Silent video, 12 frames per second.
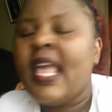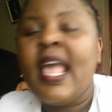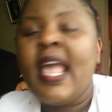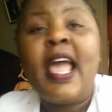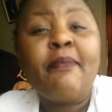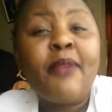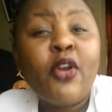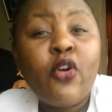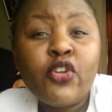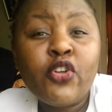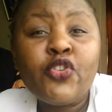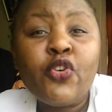And
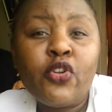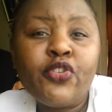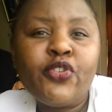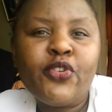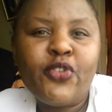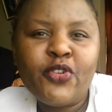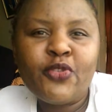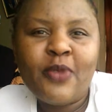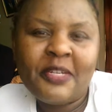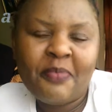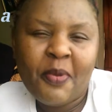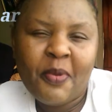because you also don't
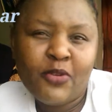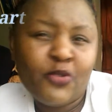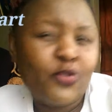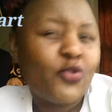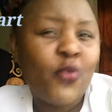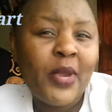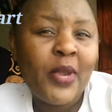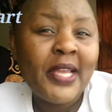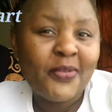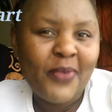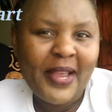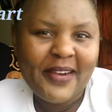want people to
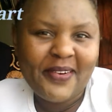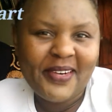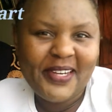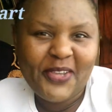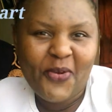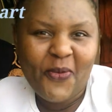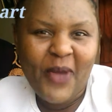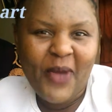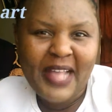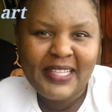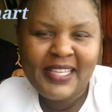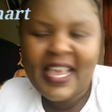squint while reading your
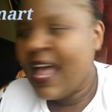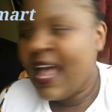words,